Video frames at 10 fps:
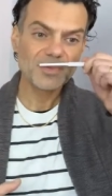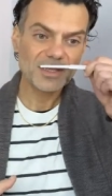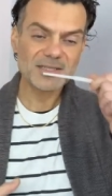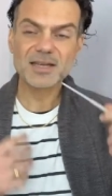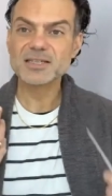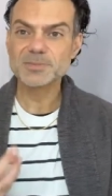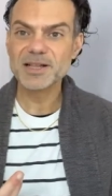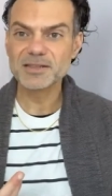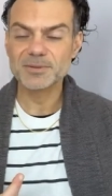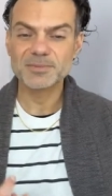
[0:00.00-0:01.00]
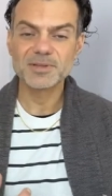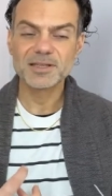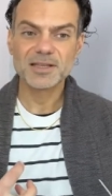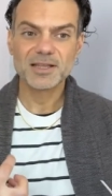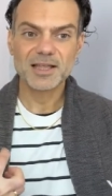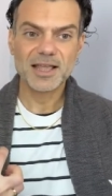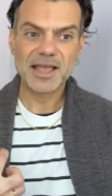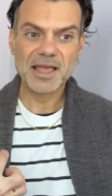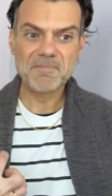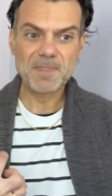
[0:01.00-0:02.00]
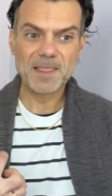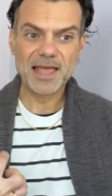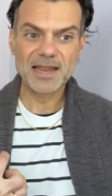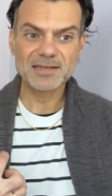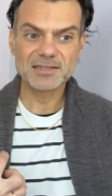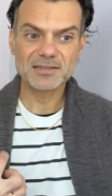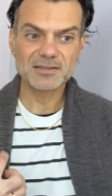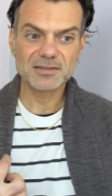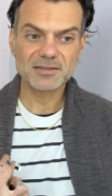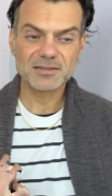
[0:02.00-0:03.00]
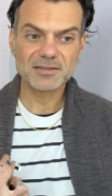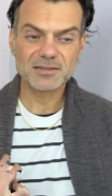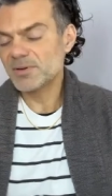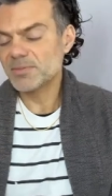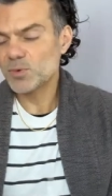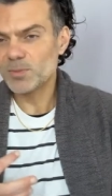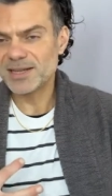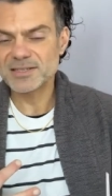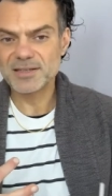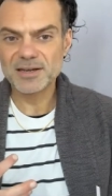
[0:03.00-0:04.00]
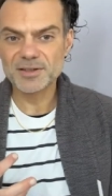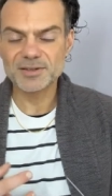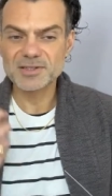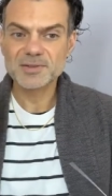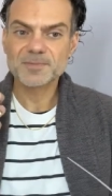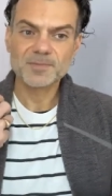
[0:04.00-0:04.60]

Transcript: is that I smell them and some are more pleasant than others.